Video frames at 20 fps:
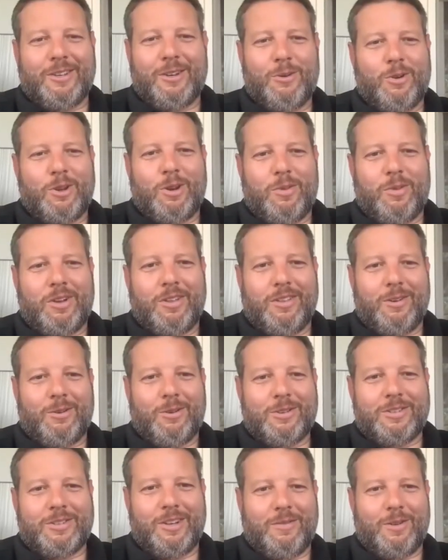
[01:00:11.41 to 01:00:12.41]
You don't want to be on the
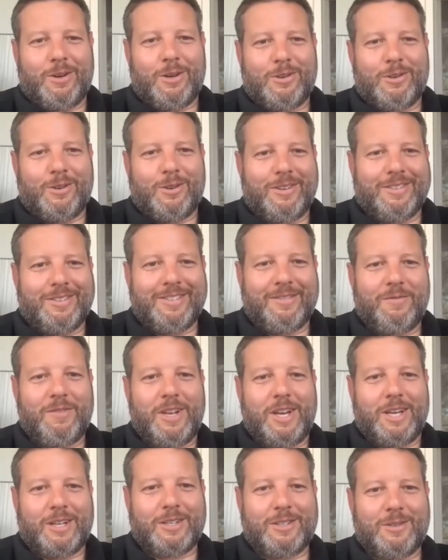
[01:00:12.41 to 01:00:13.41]
north side of Arizona.
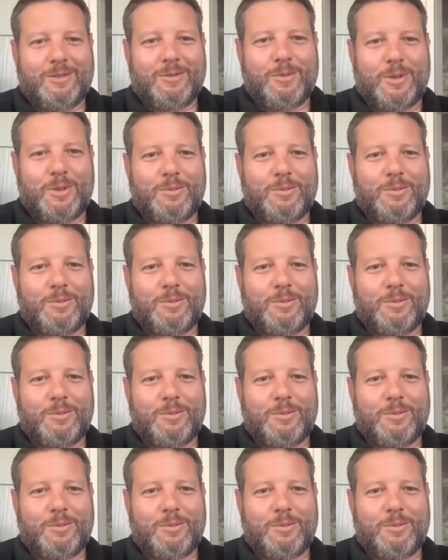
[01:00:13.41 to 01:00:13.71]
Phoenix.